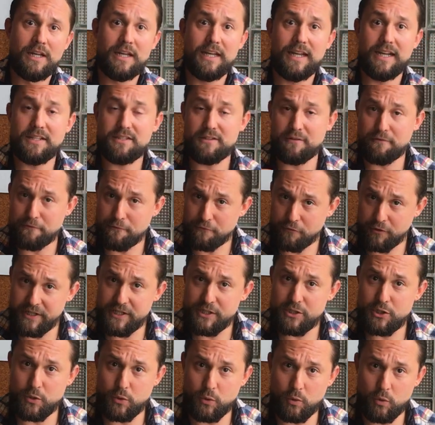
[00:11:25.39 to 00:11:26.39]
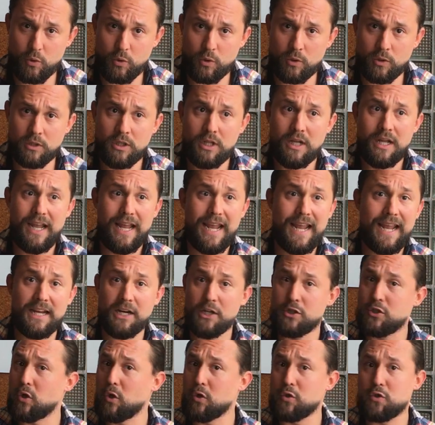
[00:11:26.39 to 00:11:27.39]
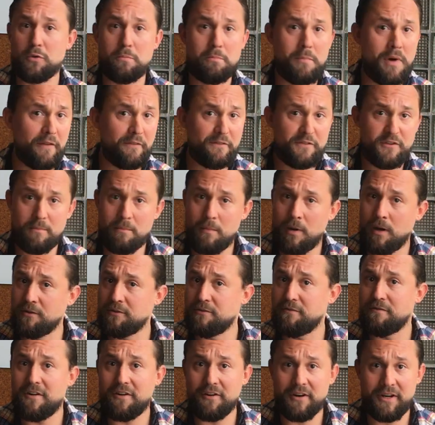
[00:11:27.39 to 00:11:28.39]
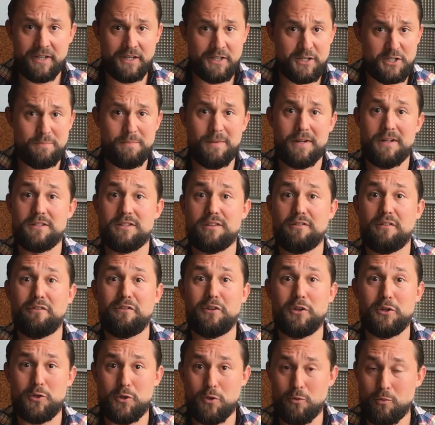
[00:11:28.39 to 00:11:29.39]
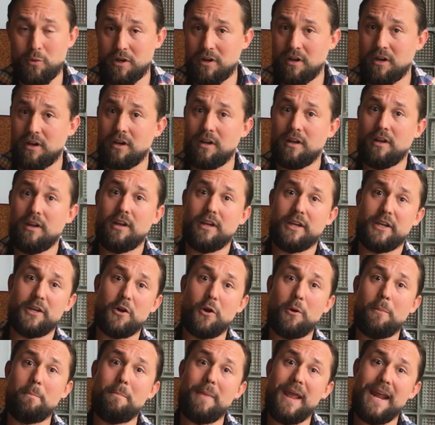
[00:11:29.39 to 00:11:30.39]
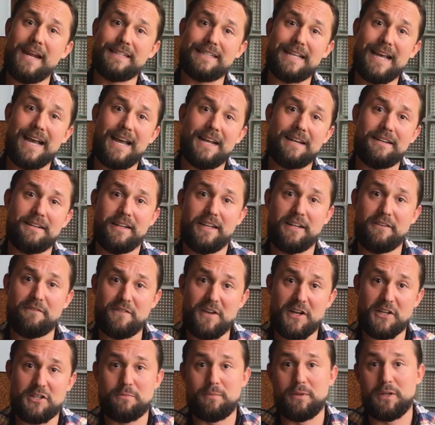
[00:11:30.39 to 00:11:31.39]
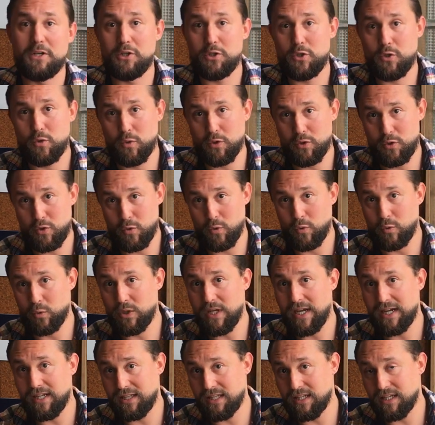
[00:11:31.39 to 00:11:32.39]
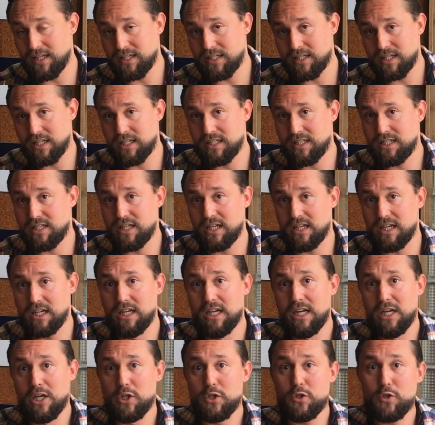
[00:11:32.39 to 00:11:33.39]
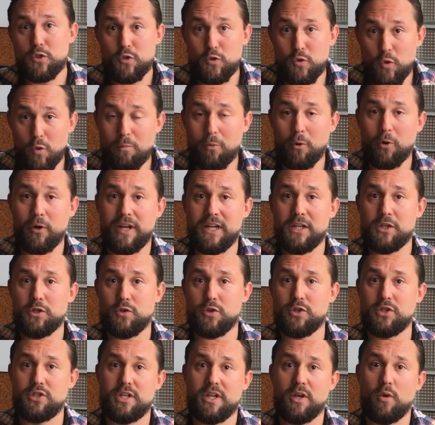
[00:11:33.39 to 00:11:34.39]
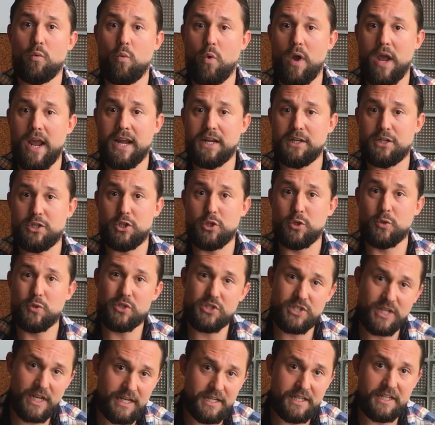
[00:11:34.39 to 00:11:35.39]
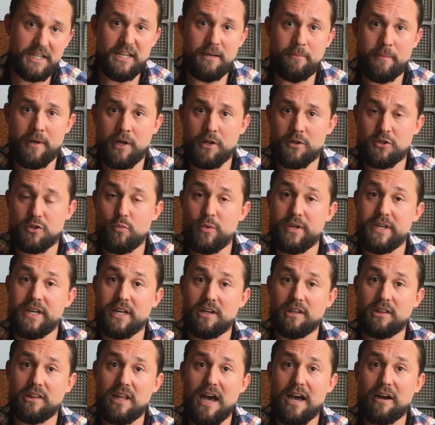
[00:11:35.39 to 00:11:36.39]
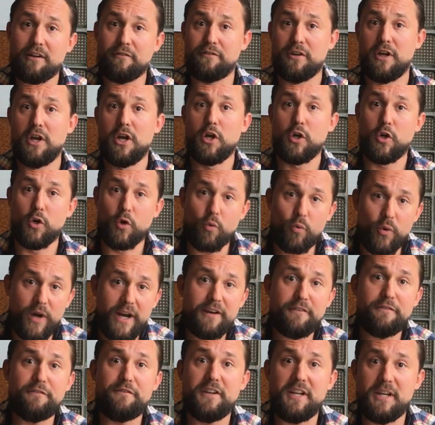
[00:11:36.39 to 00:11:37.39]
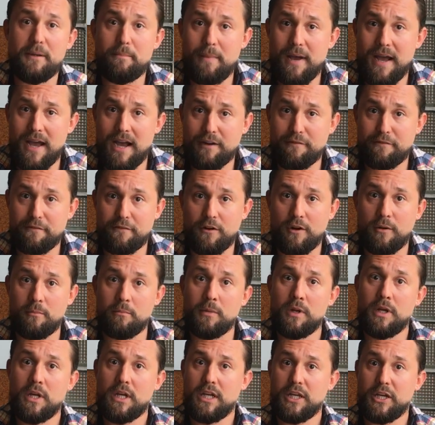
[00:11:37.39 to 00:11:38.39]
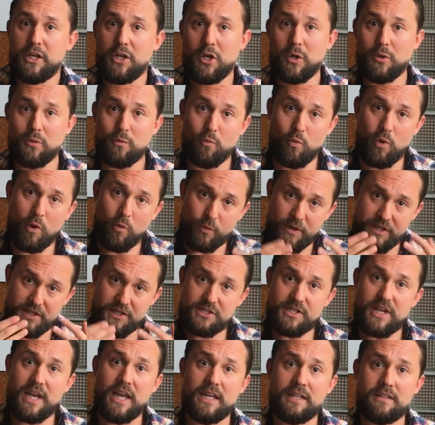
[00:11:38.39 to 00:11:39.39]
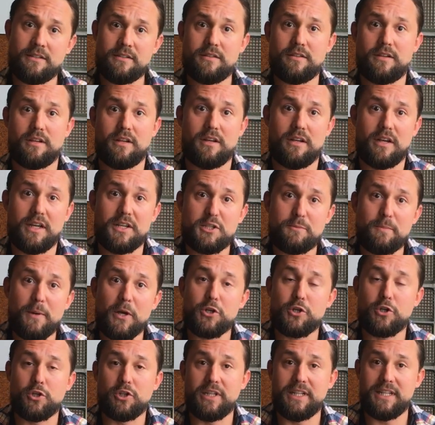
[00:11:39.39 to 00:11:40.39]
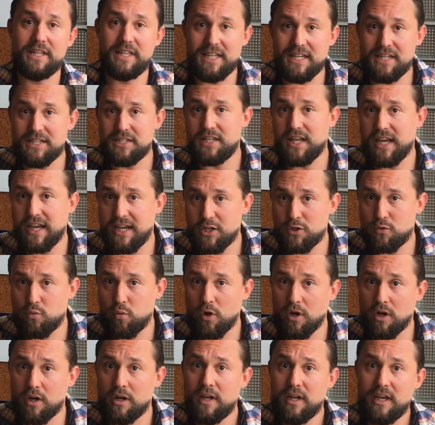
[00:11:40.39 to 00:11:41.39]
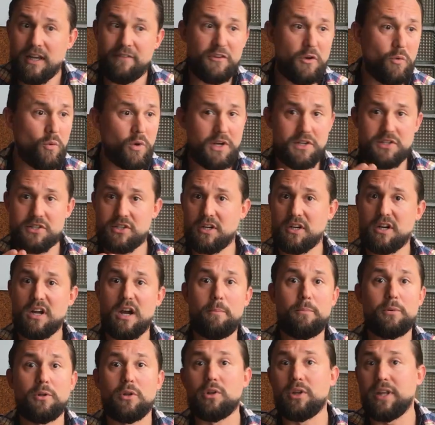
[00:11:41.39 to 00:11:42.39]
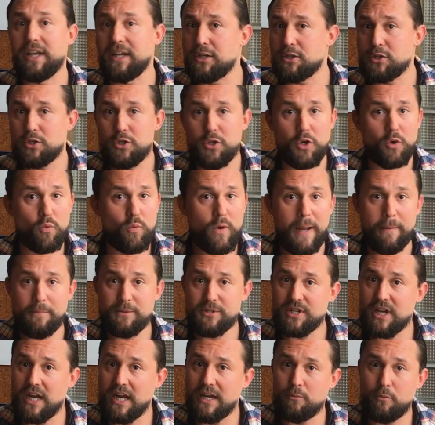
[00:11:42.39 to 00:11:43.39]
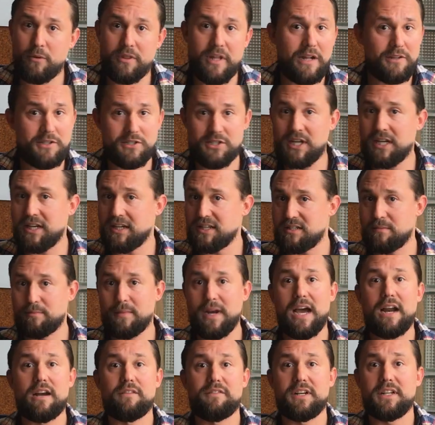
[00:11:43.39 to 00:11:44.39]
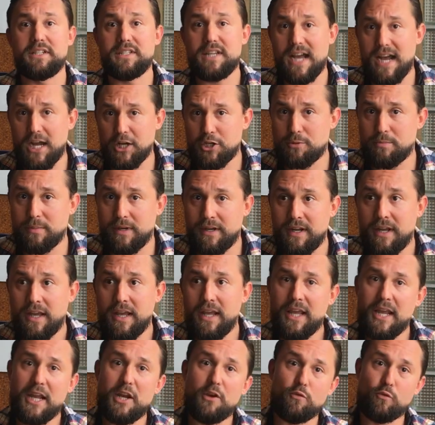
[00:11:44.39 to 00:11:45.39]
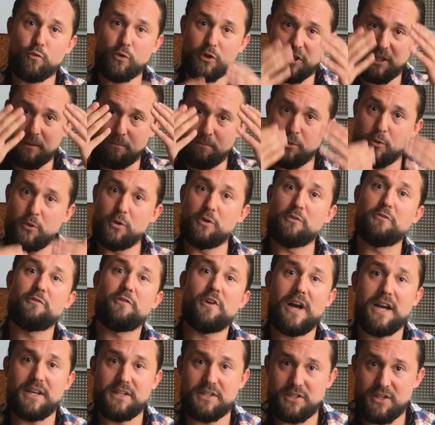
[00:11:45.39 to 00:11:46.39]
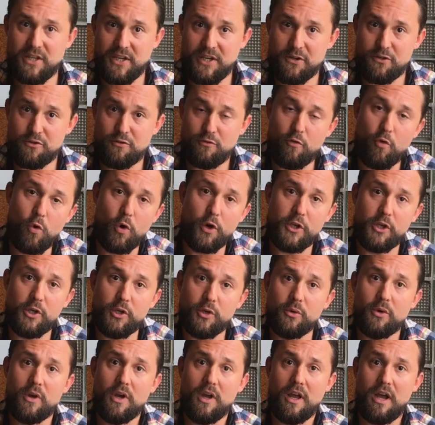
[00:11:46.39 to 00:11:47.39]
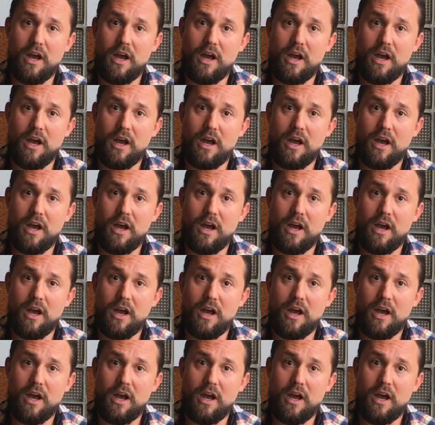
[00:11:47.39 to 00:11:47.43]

It's a free tool, and it's also month to month, very inexpensive if you do want to, you know, make that investment into a tool like this. It's a super interesting way to send emails, and we get a lot of great feedback from, you know, what we send, especially these days where if you want to send a couple of links to your website without sending some kind of an attachment, it really beautifies things for you.